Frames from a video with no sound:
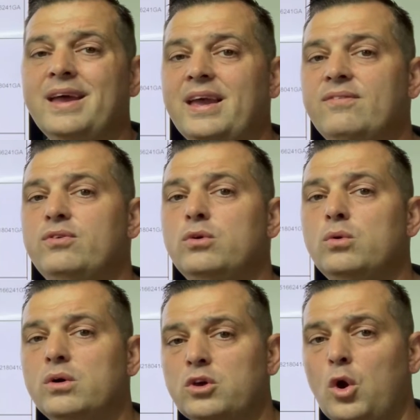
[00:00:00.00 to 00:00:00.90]
If
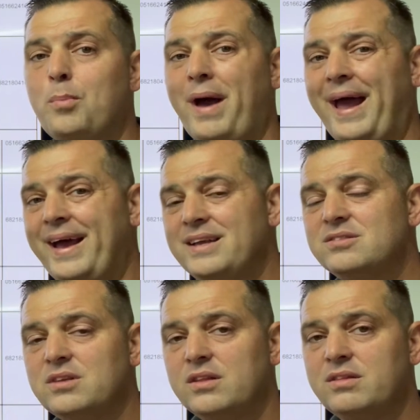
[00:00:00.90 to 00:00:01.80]
you go
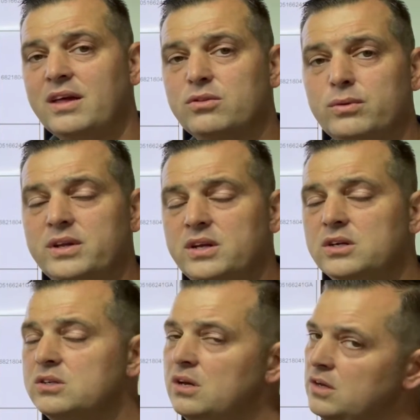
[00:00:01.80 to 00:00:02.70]
past that 3 years,